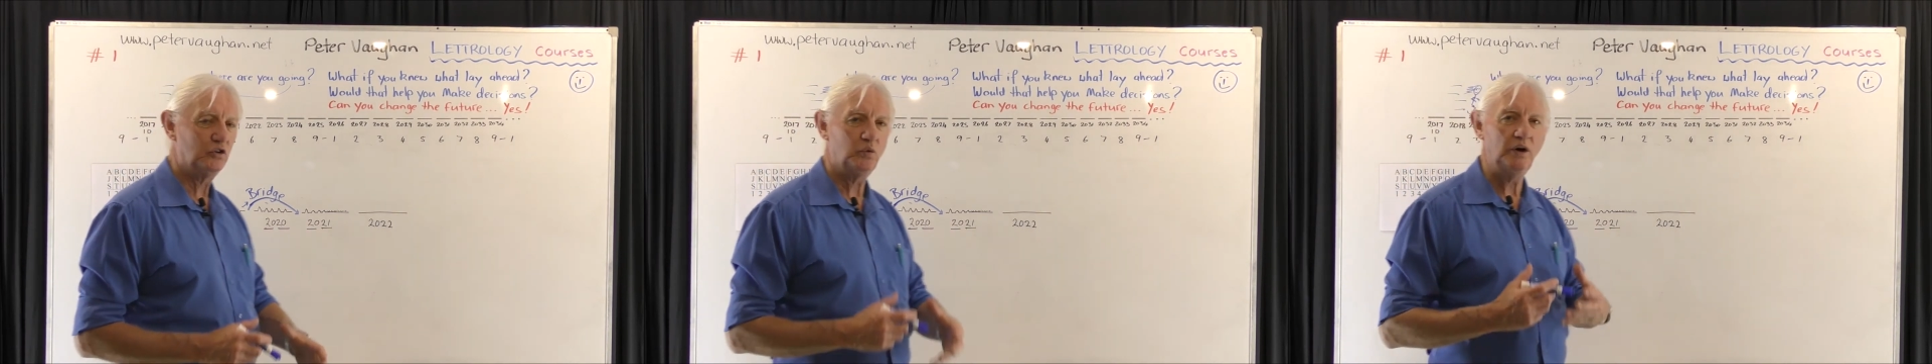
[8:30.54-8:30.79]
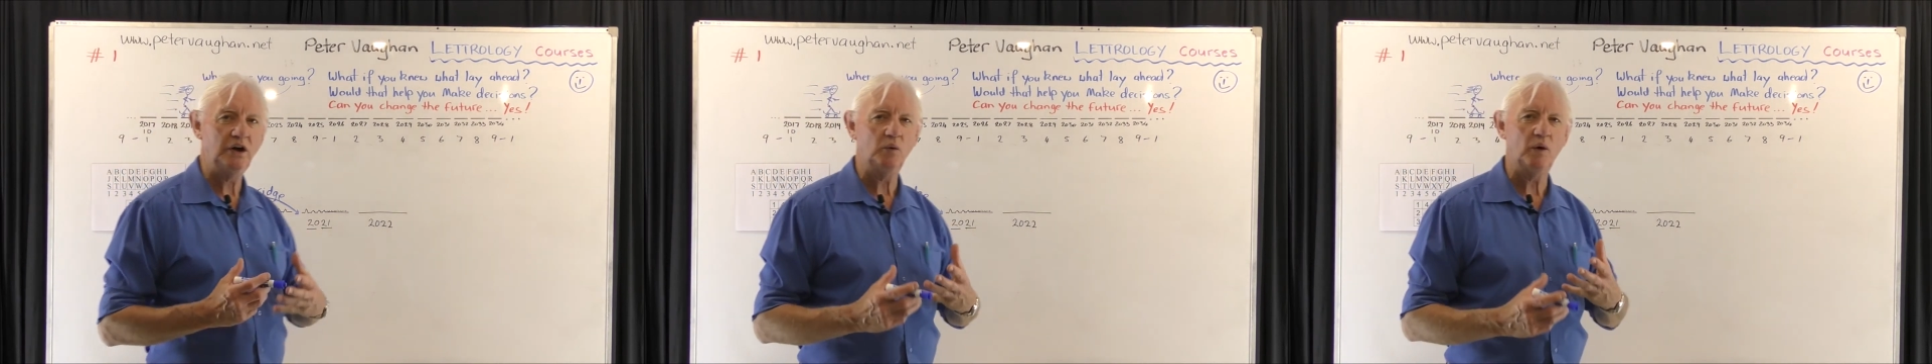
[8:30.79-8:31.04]

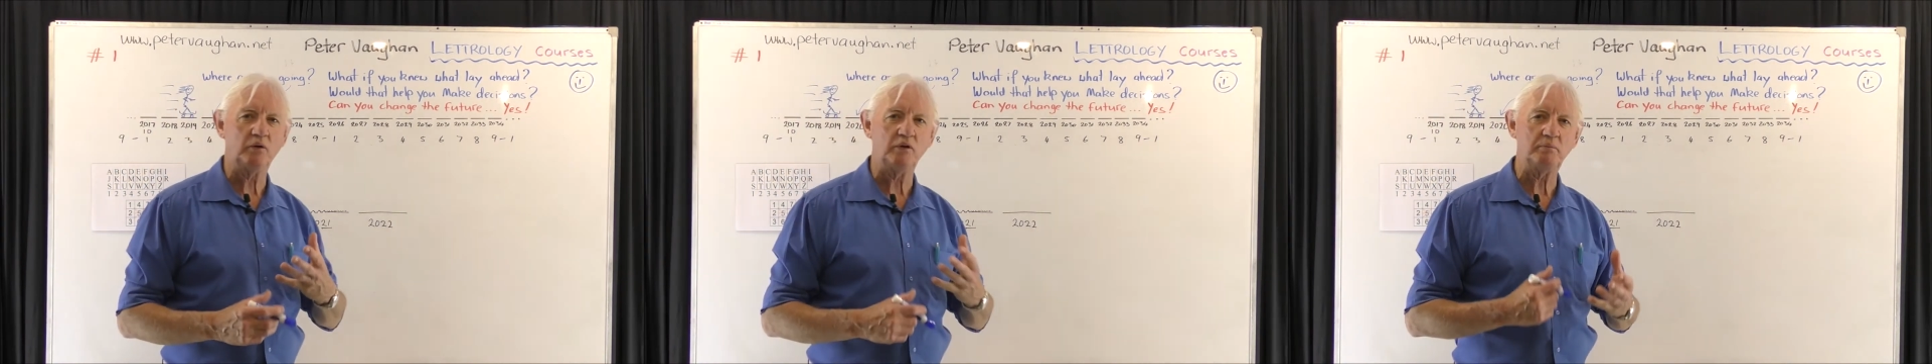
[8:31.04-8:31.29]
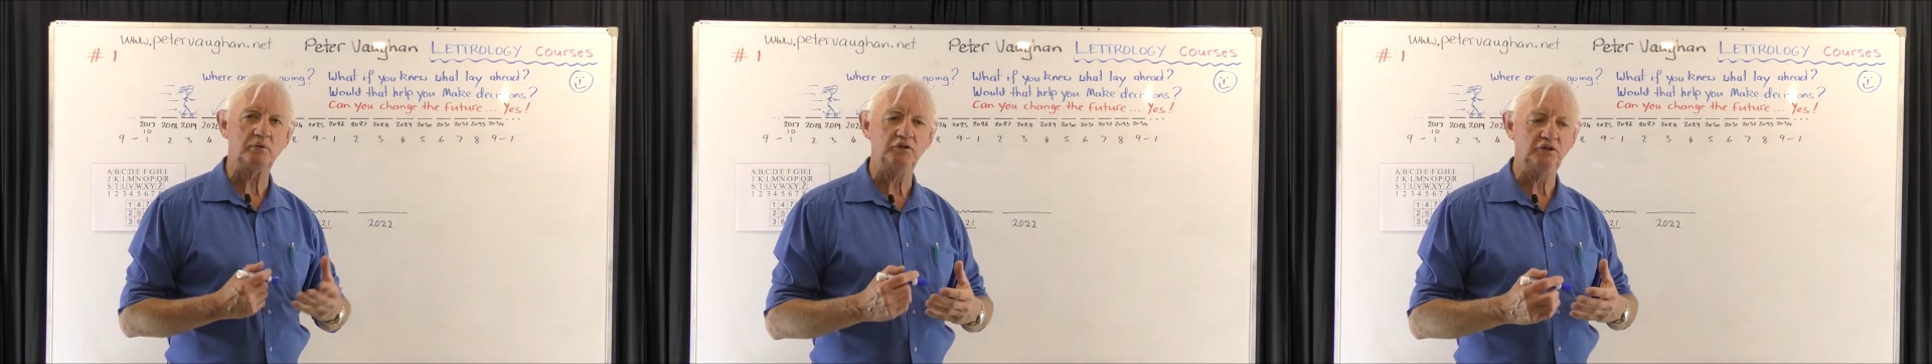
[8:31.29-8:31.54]
21
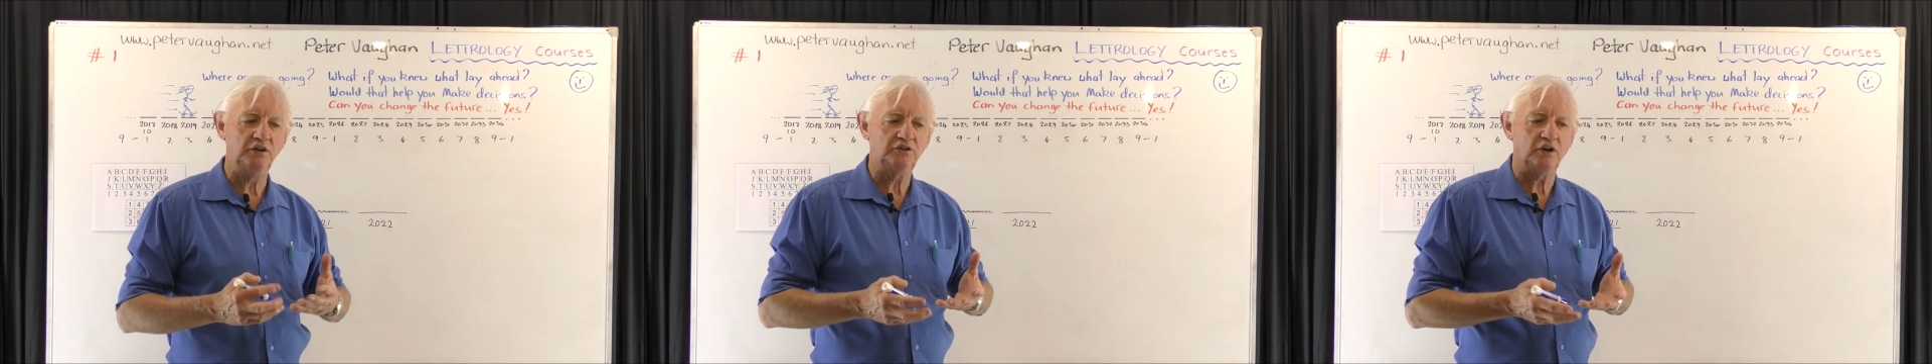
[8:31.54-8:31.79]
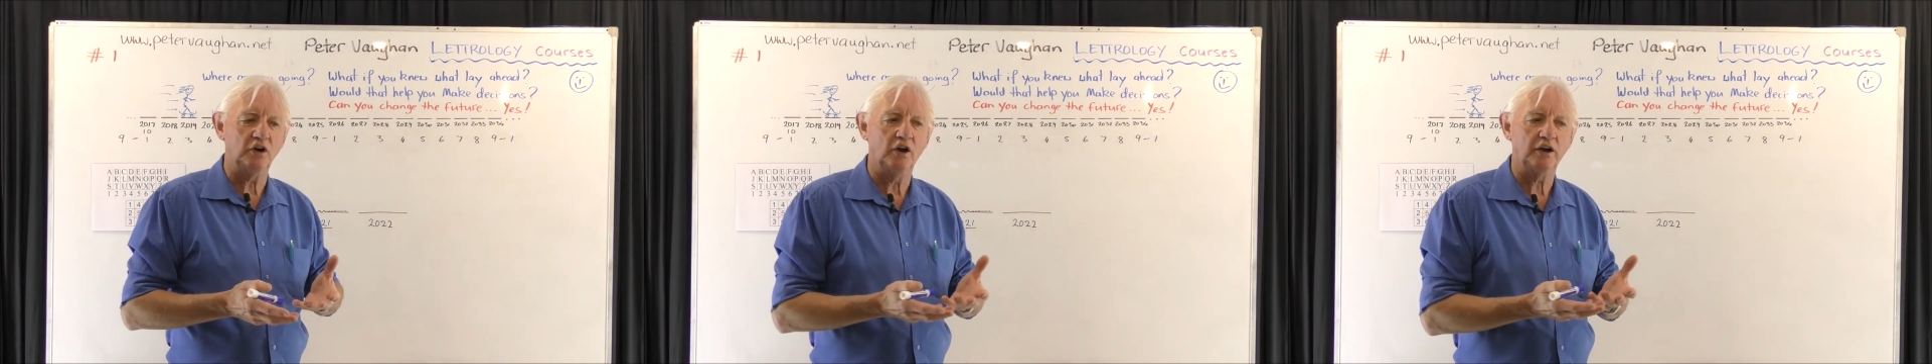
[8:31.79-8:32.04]

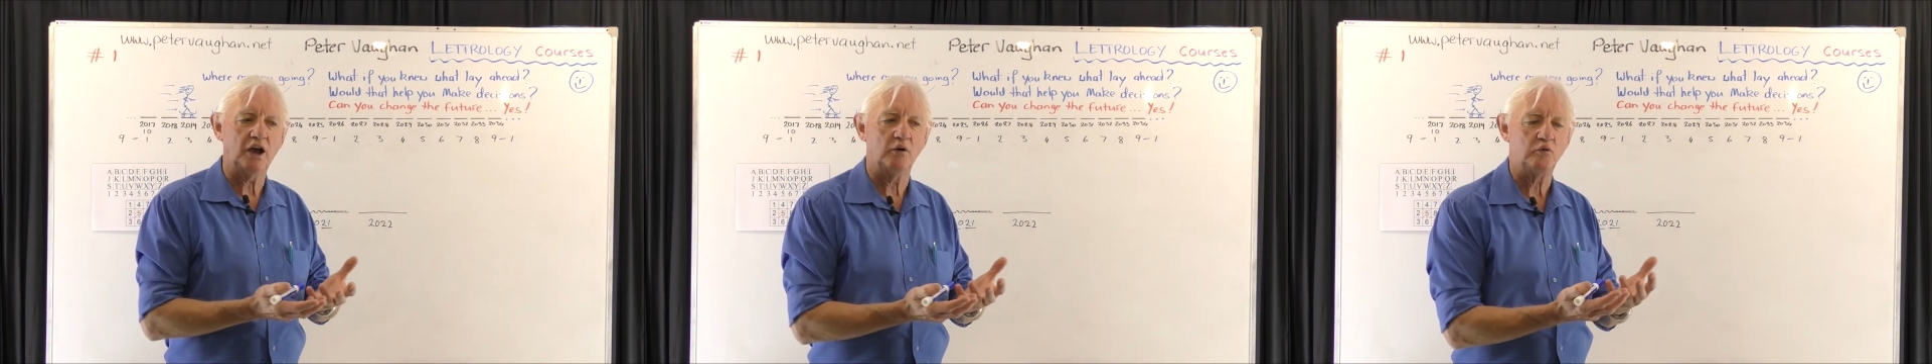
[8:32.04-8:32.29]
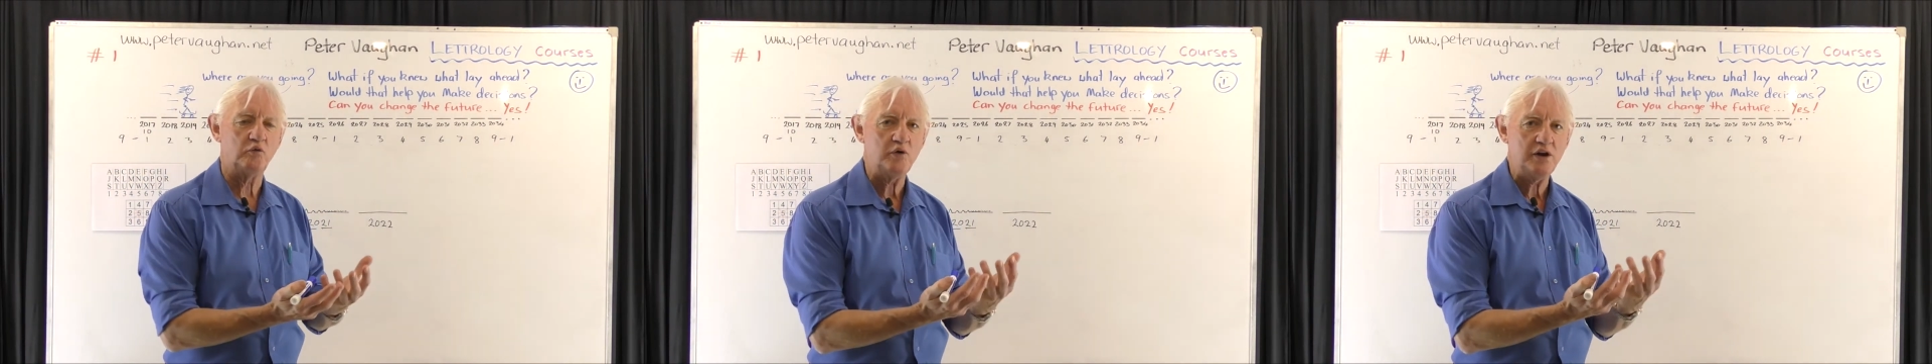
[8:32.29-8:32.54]
represents like a
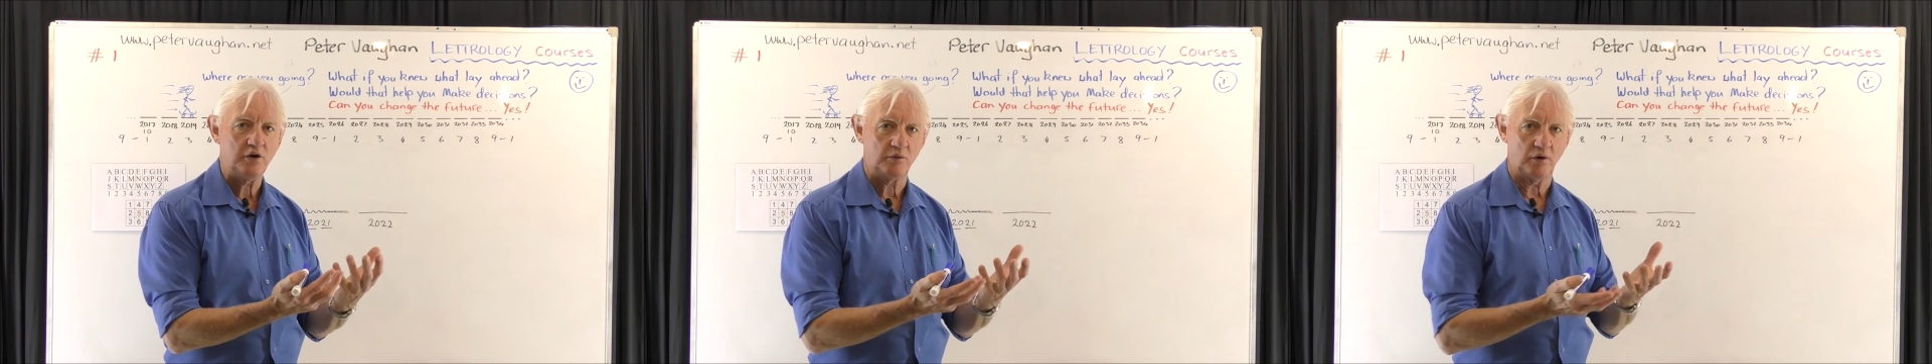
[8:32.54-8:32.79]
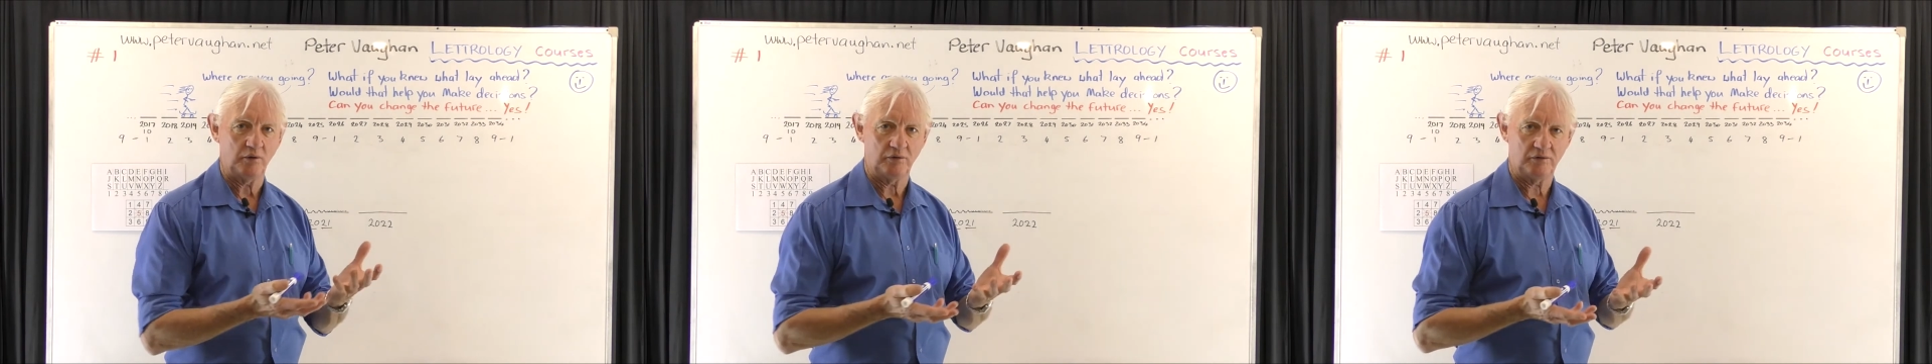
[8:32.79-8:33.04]

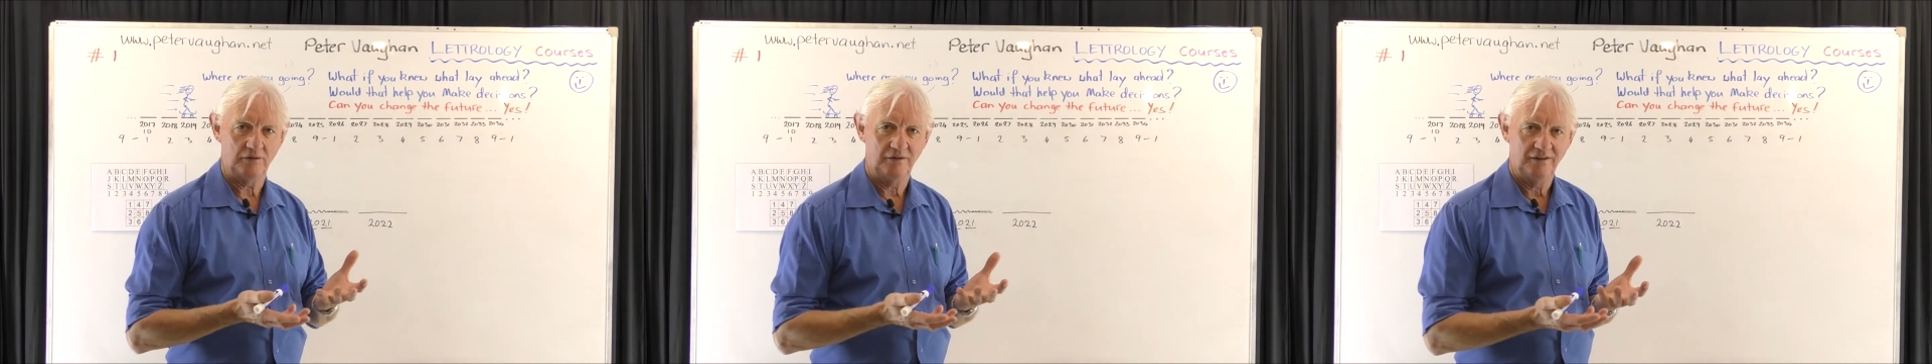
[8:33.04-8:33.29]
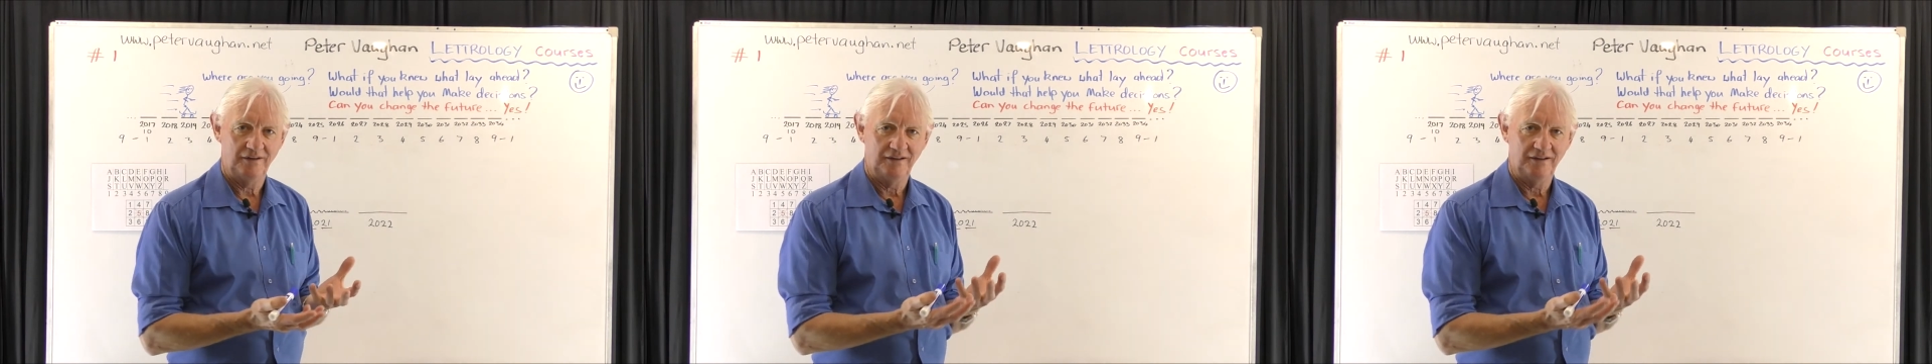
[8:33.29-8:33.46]
regrowth.